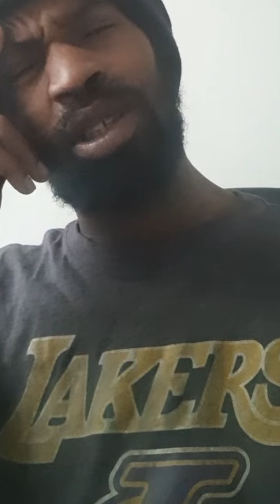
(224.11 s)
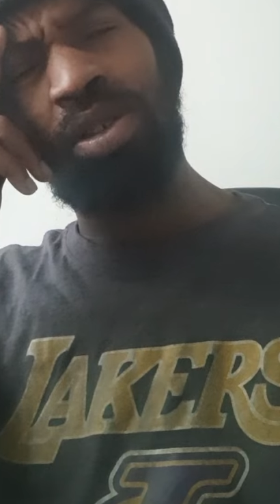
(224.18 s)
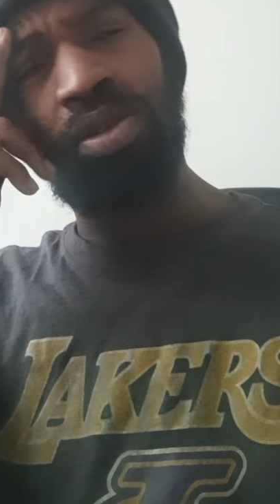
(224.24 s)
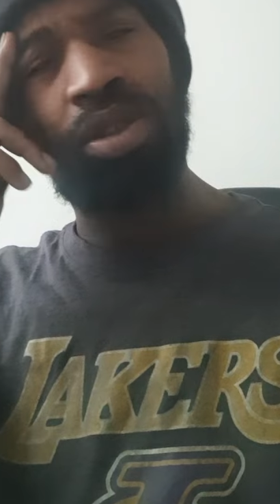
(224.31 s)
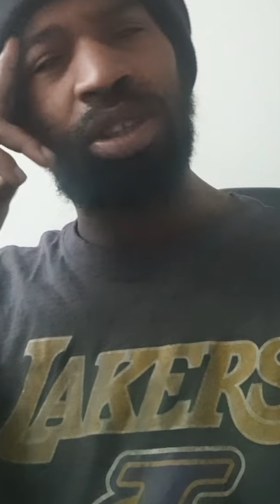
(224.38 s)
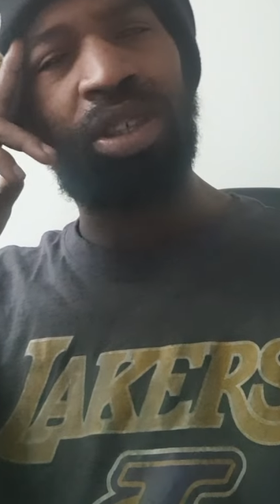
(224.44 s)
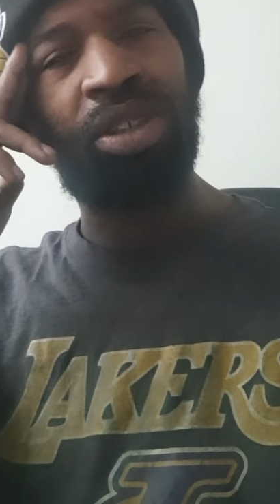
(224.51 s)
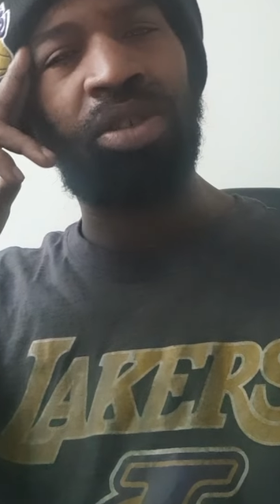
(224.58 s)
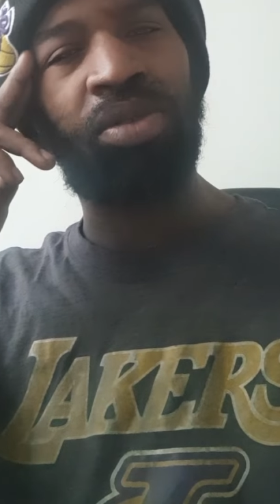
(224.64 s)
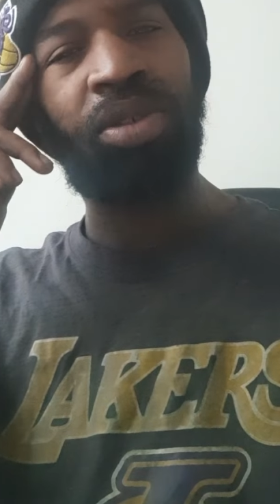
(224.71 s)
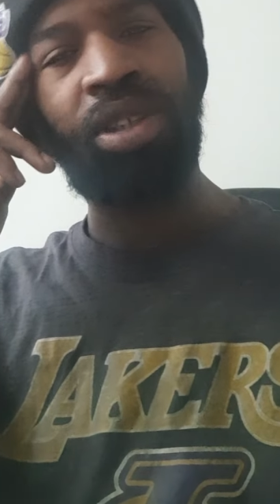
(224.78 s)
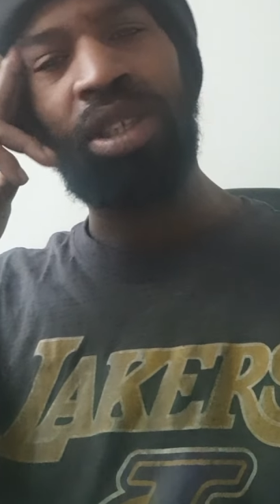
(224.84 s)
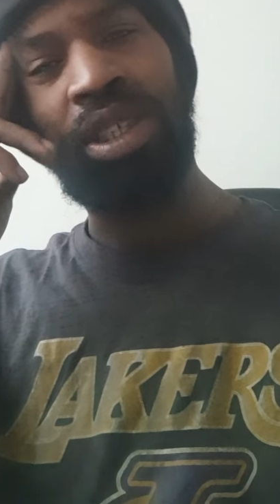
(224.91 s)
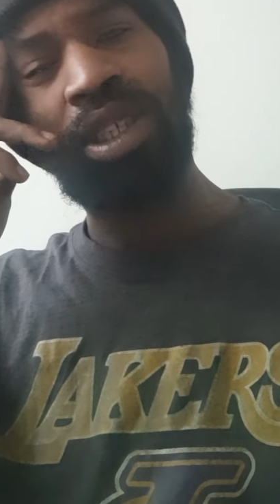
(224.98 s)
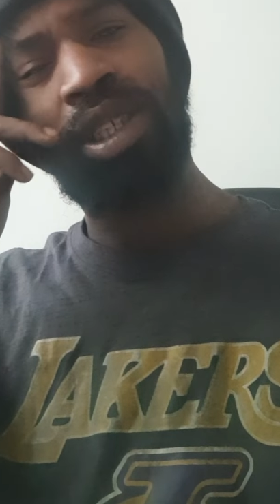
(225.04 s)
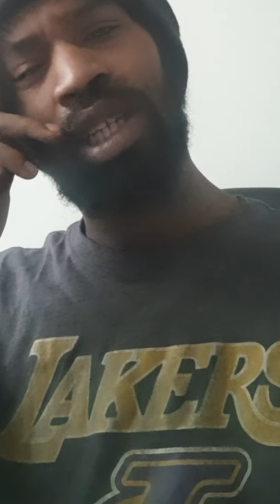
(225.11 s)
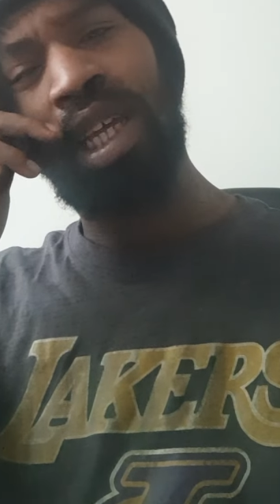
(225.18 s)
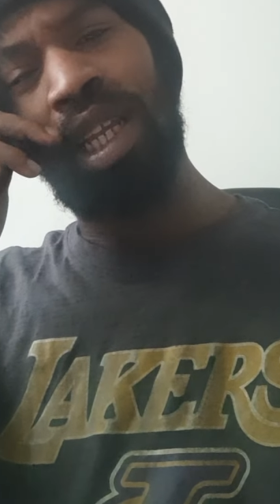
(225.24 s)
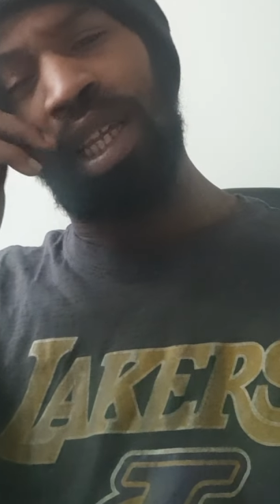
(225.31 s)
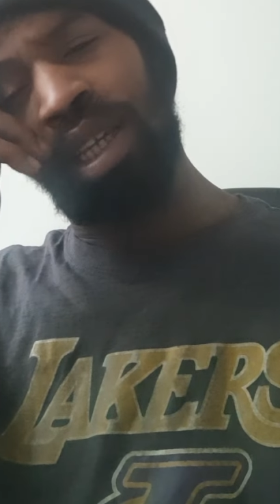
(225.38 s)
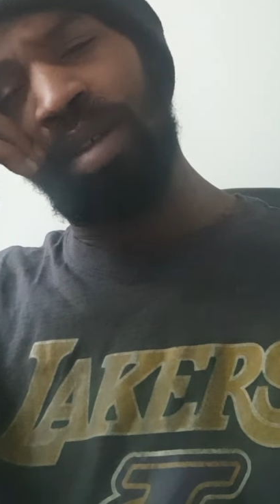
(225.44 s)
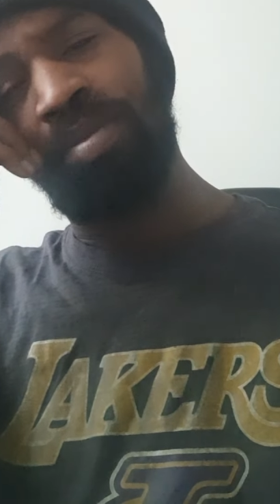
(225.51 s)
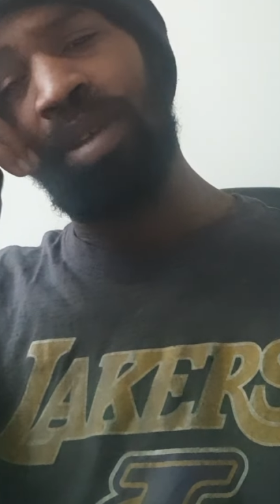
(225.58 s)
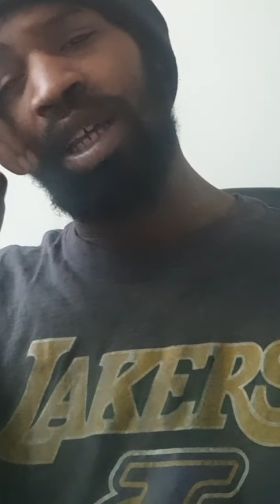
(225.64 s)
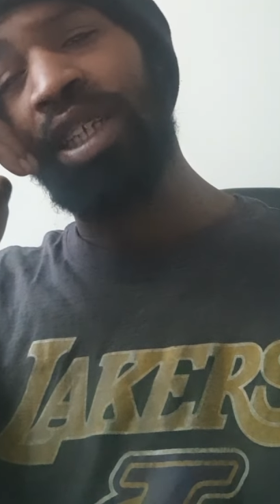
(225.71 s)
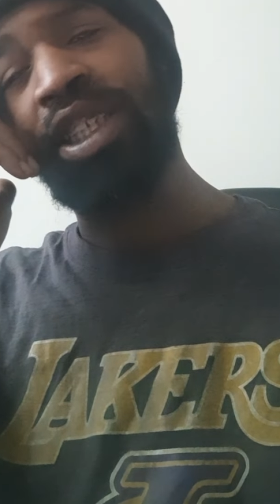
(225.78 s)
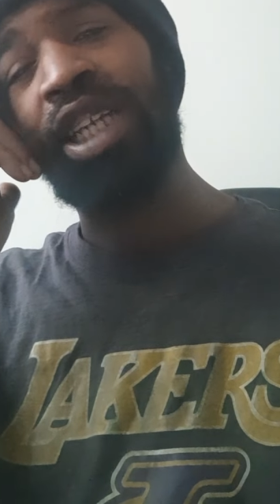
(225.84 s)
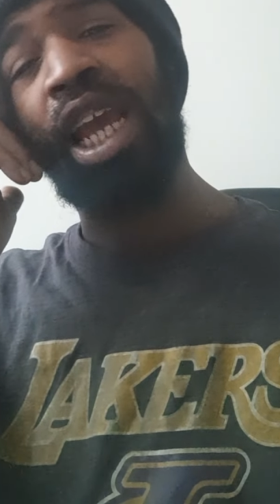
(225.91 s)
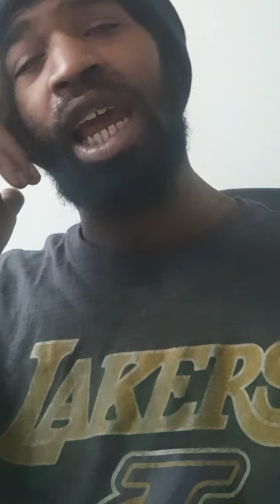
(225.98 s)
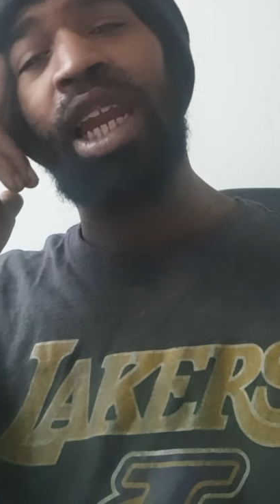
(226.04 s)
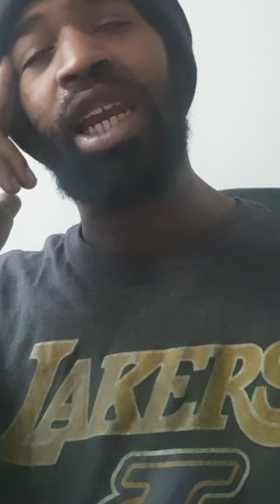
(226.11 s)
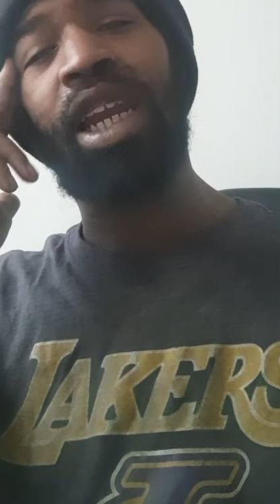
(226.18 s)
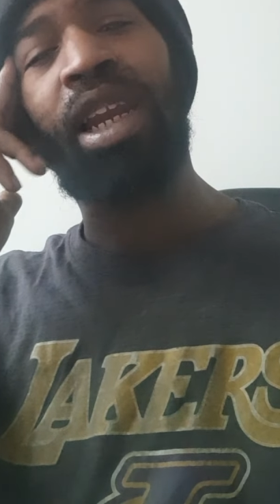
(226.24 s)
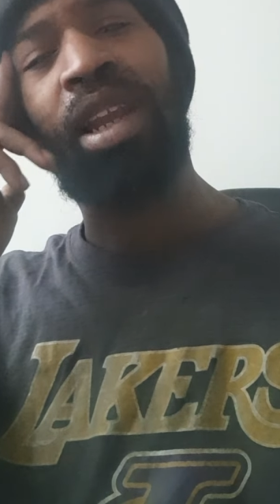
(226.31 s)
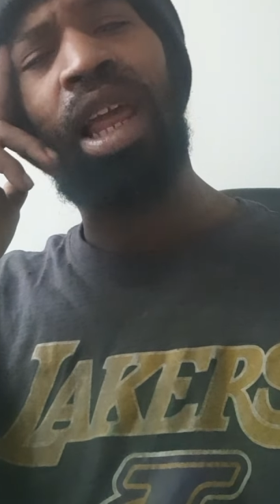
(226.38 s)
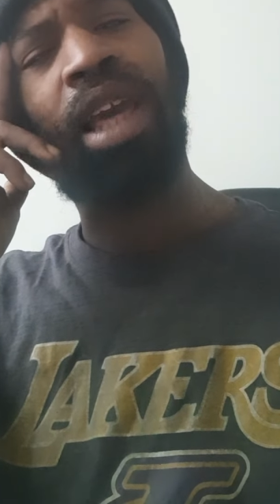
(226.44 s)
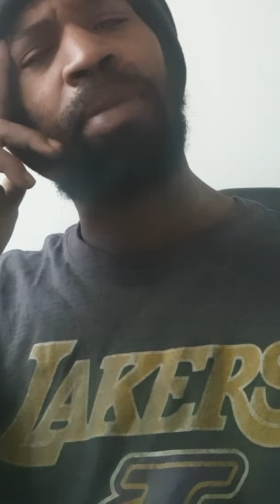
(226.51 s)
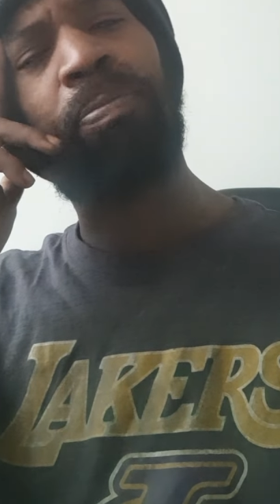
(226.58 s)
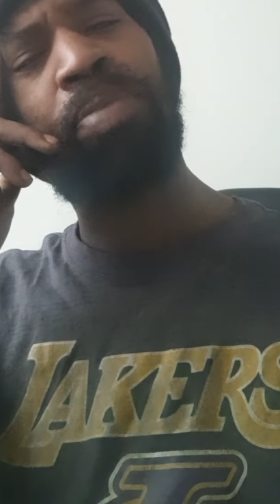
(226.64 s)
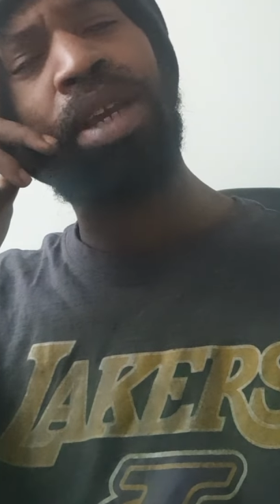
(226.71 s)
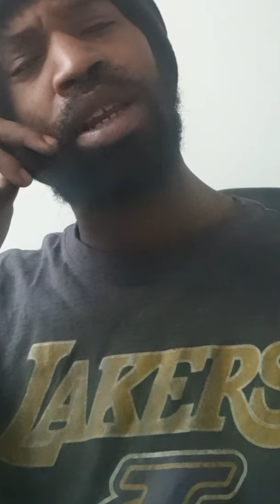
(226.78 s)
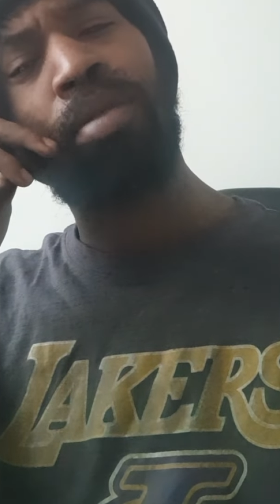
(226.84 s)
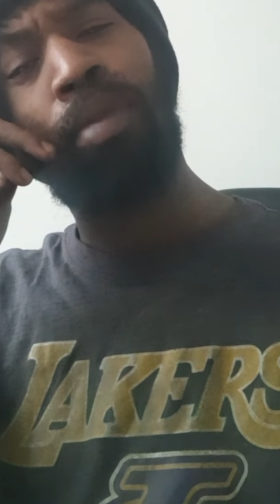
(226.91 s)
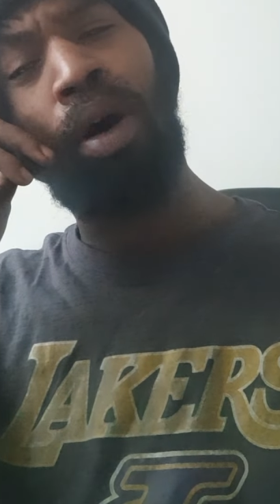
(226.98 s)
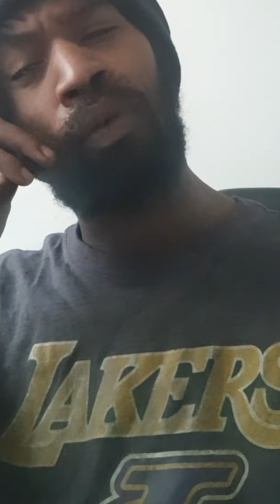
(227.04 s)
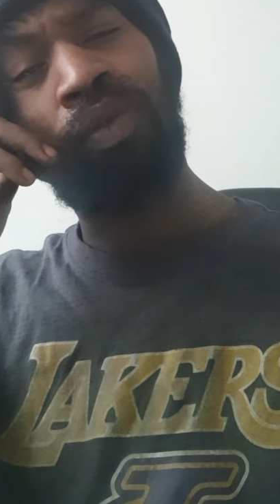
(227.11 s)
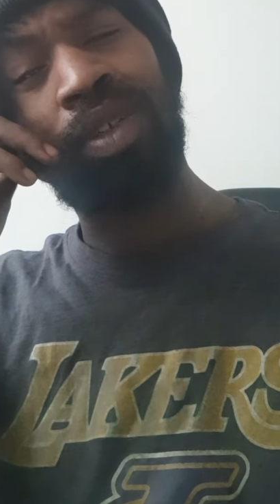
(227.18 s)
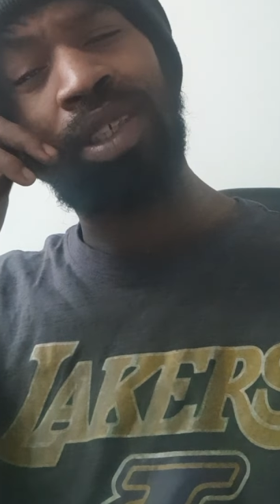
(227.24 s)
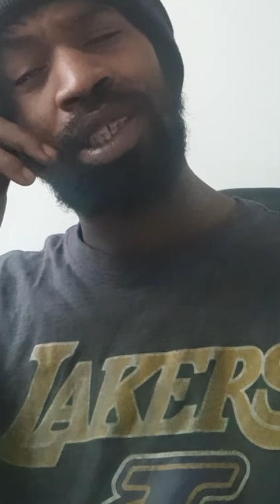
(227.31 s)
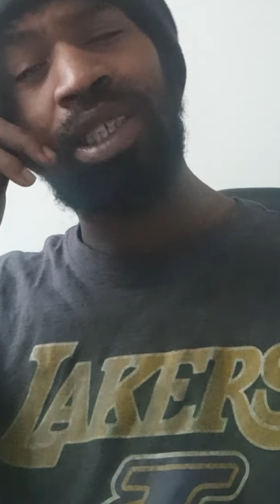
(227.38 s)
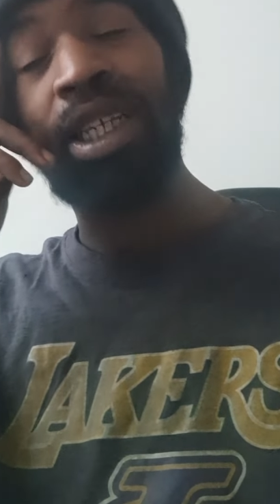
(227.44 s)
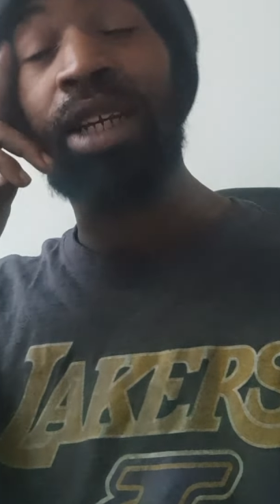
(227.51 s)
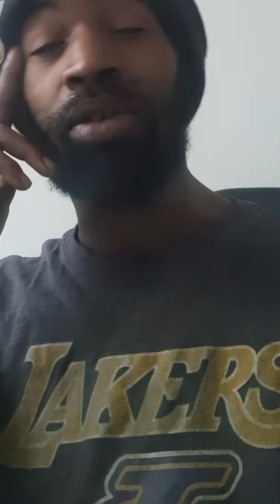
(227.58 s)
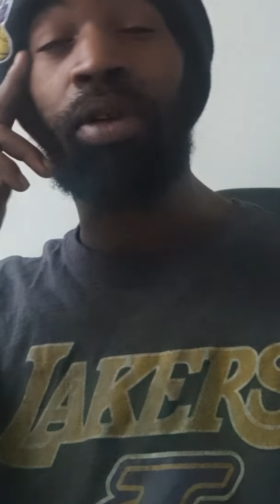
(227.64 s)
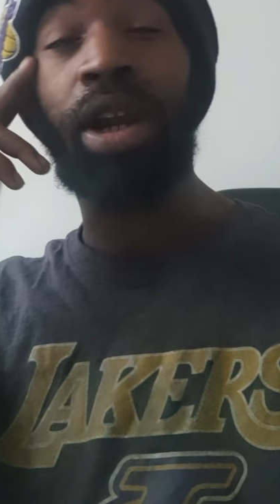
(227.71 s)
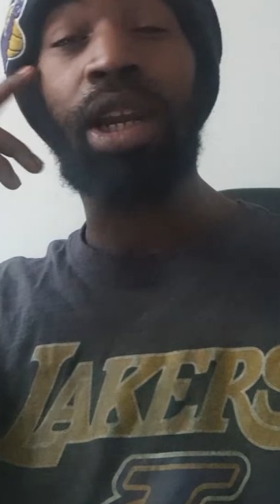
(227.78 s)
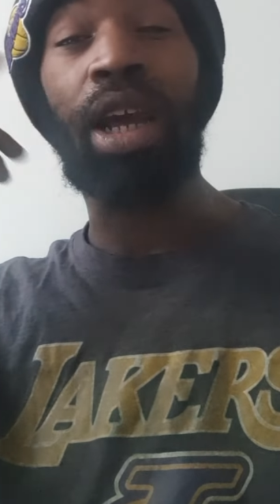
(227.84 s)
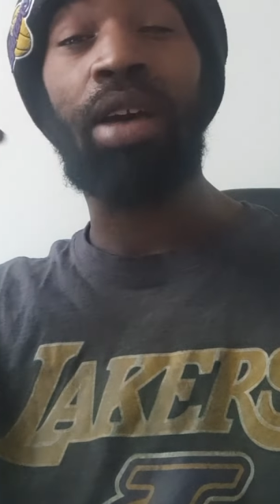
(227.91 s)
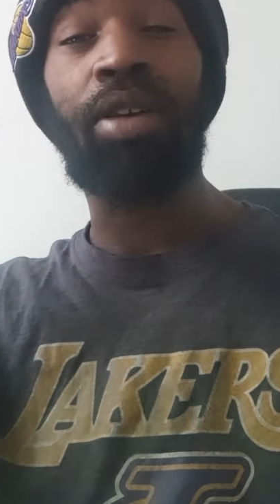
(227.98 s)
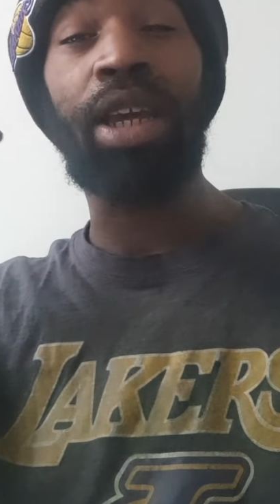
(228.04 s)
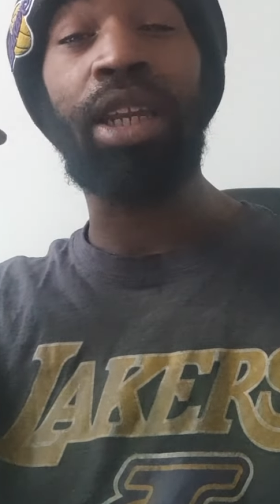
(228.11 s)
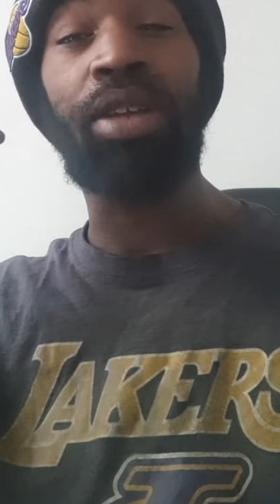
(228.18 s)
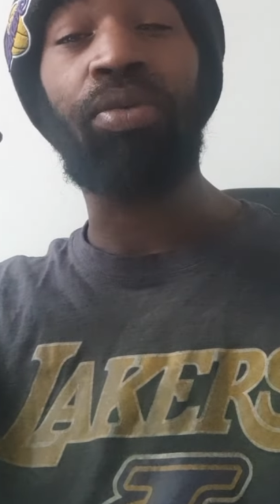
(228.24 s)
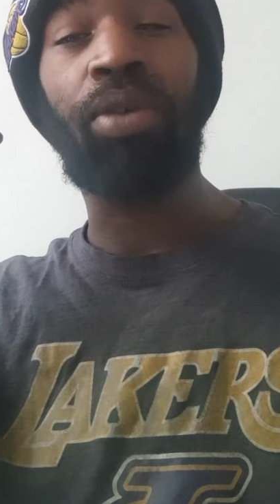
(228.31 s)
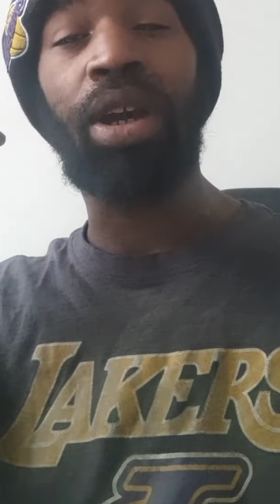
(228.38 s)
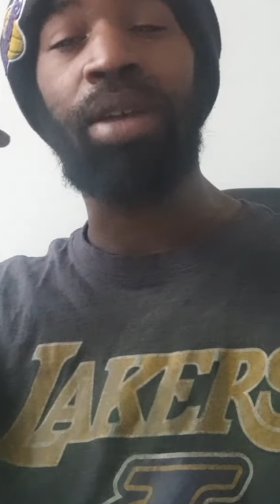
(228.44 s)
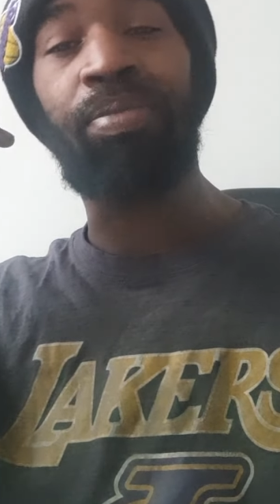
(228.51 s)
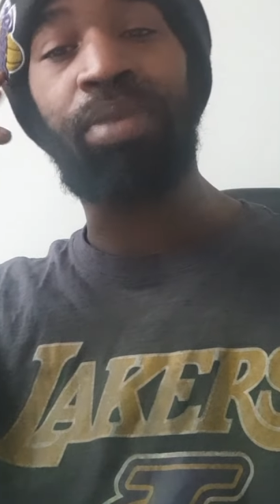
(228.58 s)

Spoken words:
It's on the to-do list. It's not like I'm like chatting, like beating them off with a stick right now anyway.